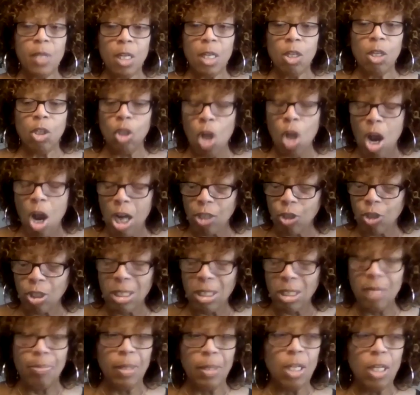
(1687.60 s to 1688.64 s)

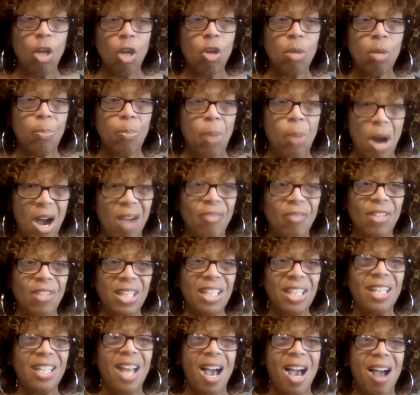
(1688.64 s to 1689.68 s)
largely below the
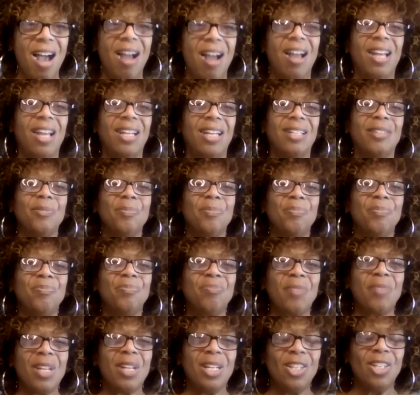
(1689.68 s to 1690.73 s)
poverty line,
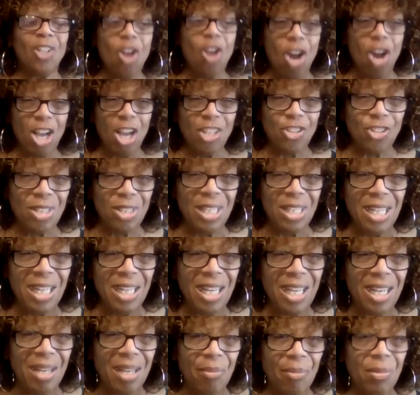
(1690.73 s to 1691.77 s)
largely
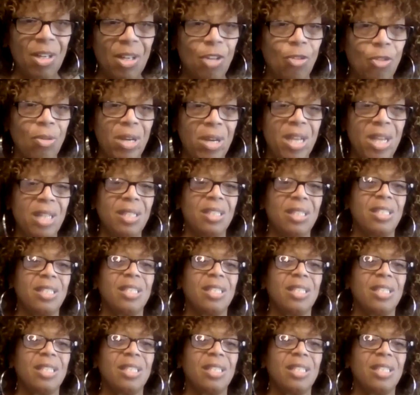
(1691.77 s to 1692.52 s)
immigrant,